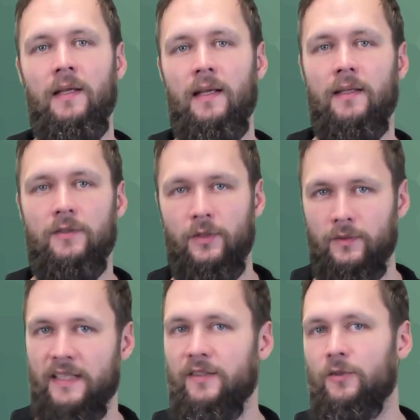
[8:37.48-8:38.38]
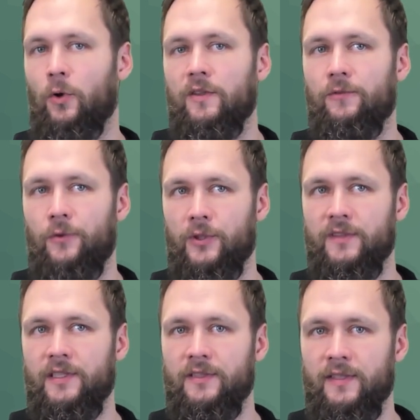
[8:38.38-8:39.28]
So this is called the
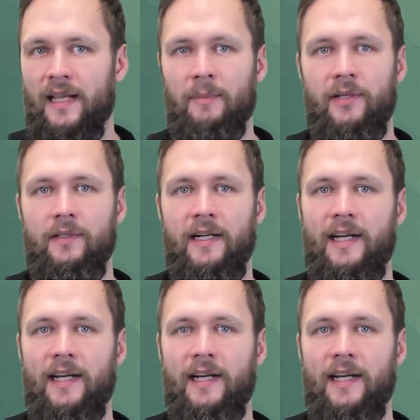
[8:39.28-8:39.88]
Forrester's dilemma,